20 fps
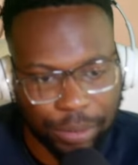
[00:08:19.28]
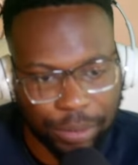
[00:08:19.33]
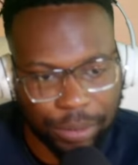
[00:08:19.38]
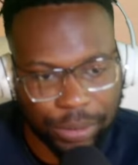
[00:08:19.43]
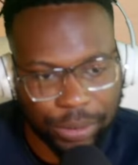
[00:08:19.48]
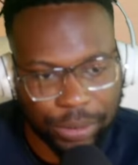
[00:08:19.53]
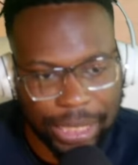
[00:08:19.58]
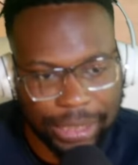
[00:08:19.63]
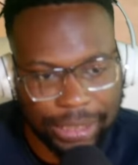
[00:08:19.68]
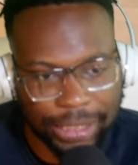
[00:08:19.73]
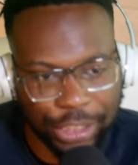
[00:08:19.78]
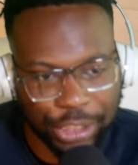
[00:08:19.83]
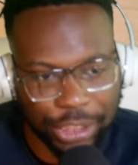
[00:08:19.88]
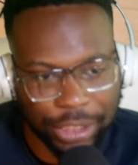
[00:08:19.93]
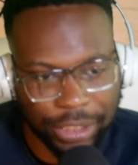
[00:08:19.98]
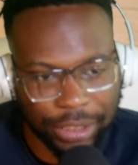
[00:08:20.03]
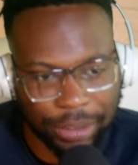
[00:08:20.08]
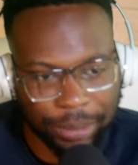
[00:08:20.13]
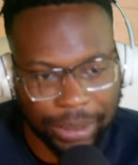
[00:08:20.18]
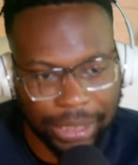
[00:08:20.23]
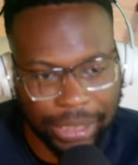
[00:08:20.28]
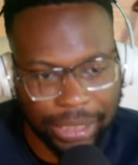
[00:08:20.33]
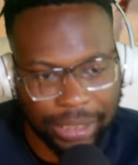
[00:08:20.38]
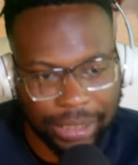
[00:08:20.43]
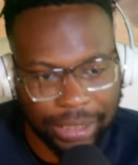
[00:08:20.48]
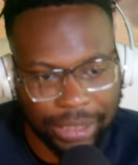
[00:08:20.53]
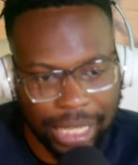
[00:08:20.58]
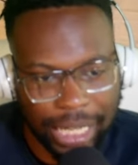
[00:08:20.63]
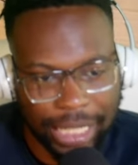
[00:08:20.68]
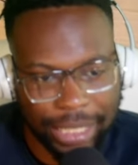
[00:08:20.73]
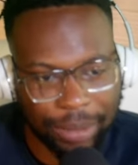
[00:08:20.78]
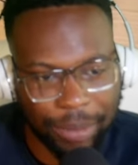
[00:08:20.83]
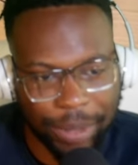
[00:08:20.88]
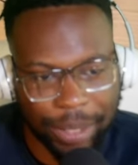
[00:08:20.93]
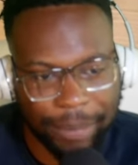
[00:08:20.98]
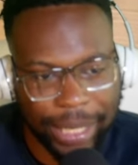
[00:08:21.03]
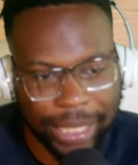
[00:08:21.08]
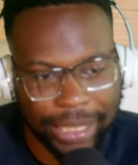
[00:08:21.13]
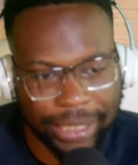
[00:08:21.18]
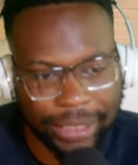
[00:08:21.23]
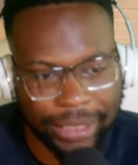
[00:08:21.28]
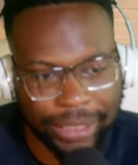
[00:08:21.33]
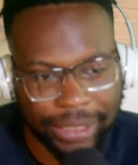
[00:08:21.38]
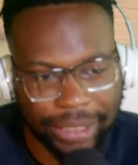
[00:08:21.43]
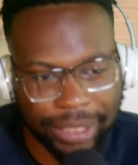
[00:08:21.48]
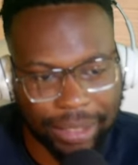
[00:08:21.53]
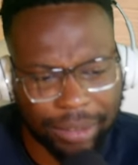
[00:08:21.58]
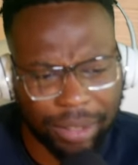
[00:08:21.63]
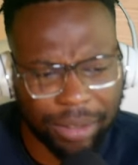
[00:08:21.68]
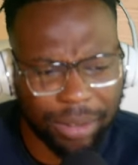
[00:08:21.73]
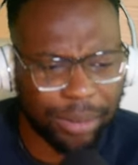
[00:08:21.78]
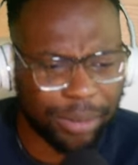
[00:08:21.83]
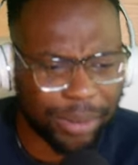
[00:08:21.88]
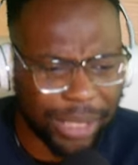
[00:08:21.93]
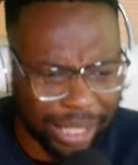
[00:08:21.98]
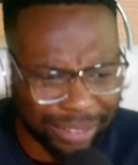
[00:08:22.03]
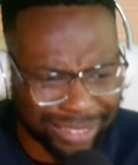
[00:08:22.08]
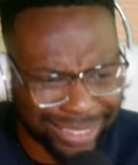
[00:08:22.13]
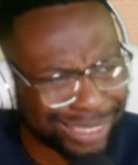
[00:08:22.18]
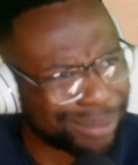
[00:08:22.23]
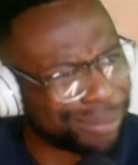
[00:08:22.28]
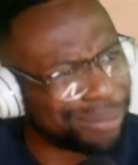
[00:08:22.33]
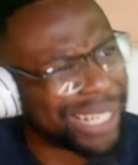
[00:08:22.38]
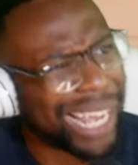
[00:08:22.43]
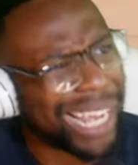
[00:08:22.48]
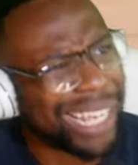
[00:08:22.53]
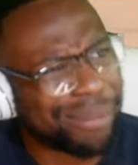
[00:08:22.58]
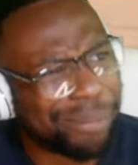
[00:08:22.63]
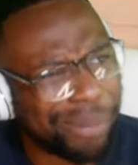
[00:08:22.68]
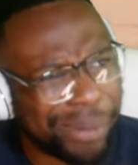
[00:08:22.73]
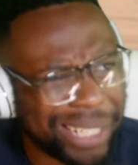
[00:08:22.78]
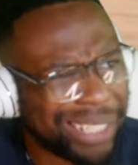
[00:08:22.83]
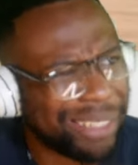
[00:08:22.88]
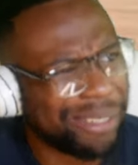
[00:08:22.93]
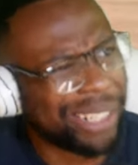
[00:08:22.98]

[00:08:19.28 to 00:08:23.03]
Transition three. Nah, he wasn't making it. He could. T- oh, that was good. Dang, Brent.